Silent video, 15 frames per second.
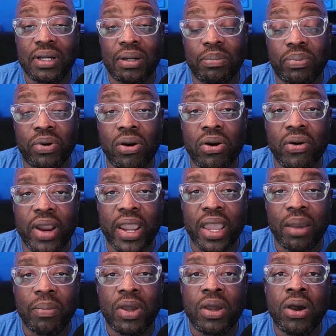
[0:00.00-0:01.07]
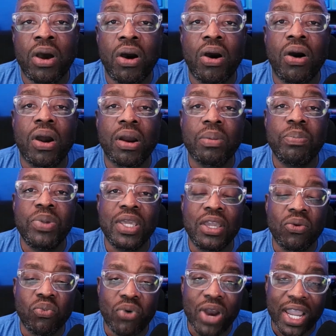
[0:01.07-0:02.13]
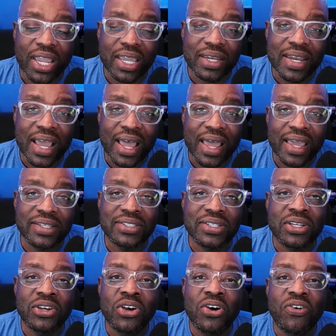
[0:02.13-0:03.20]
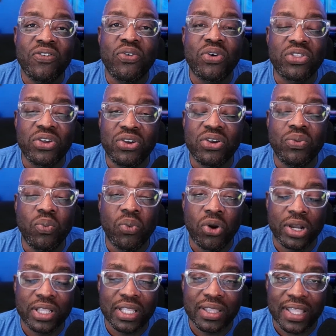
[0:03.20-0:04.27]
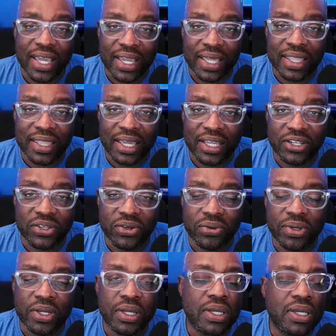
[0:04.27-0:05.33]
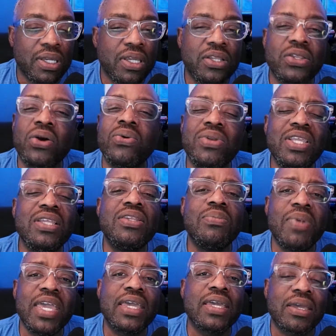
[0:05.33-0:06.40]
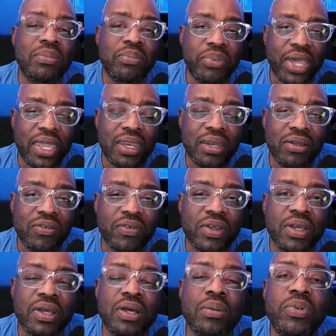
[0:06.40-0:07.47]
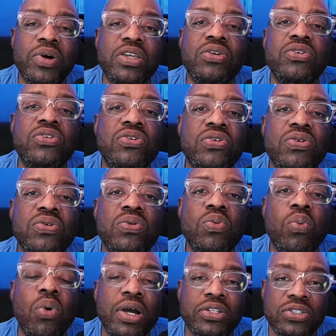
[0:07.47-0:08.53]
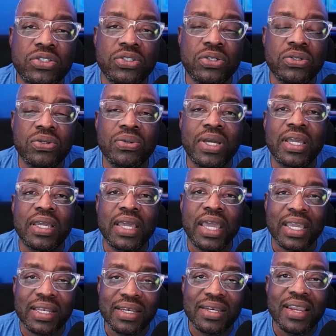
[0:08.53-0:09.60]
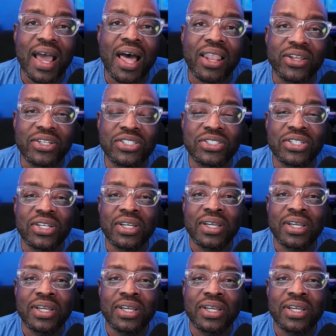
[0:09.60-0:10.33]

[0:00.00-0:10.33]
program are being recognized for the good work that they do. You don't need to make it competitive, but you do want to acknowledge